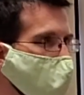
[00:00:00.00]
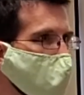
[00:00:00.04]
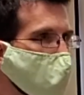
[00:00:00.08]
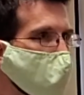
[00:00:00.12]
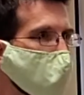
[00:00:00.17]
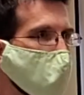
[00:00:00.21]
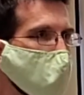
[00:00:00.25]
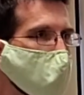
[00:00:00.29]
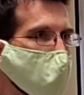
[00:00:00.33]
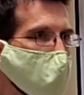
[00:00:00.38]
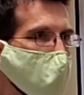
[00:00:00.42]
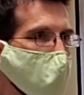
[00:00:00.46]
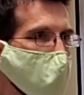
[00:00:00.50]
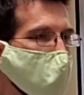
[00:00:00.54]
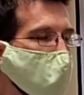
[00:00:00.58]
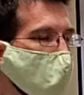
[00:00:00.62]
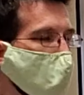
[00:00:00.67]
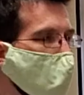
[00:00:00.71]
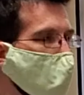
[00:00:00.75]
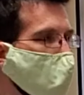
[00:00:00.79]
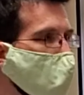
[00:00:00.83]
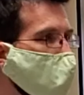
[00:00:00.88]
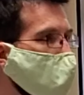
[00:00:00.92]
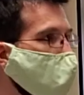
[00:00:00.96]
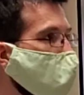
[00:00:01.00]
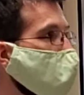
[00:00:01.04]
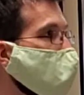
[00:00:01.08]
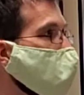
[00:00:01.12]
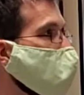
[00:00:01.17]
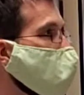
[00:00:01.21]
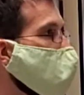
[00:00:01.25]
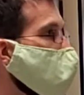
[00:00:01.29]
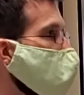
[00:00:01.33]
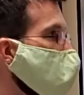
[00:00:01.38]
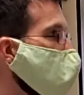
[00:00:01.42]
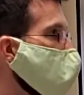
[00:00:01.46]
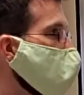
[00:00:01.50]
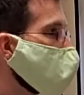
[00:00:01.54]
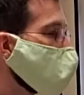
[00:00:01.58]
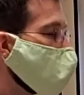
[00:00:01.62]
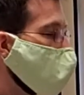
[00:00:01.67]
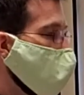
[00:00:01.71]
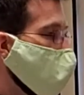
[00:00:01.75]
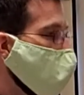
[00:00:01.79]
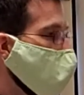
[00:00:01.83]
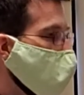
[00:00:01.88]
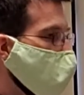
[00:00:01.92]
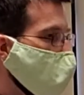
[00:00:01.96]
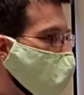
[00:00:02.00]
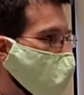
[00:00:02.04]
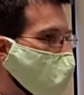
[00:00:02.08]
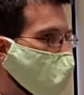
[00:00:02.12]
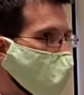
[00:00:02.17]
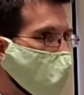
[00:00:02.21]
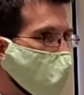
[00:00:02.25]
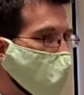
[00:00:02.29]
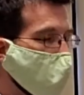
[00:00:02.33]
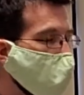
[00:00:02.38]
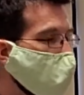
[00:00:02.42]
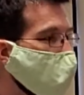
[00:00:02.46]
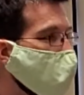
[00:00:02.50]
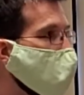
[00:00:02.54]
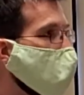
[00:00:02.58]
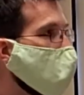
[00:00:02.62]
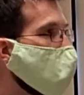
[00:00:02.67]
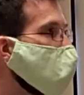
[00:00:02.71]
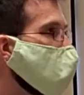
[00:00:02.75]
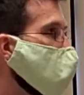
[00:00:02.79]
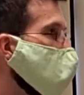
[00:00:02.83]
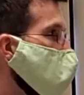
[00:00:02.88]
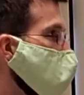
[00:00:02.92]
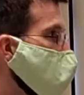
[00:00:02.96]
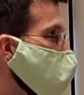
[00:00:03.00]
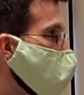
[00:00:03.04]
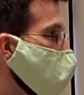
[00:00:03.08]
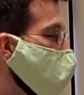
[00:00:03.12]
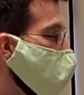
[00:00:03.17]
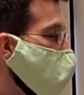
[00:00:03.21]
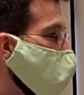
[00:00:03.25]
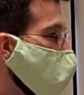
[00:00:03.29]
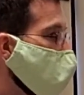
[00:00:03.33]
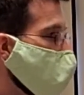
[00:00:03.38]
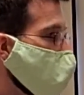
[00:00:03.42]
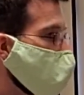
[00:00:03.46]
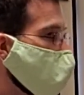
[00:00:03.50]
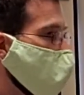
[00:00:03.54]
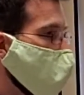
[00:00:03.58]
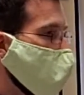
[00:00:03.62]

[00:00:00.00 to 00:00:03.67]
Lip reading: there might be one country that we are allies with,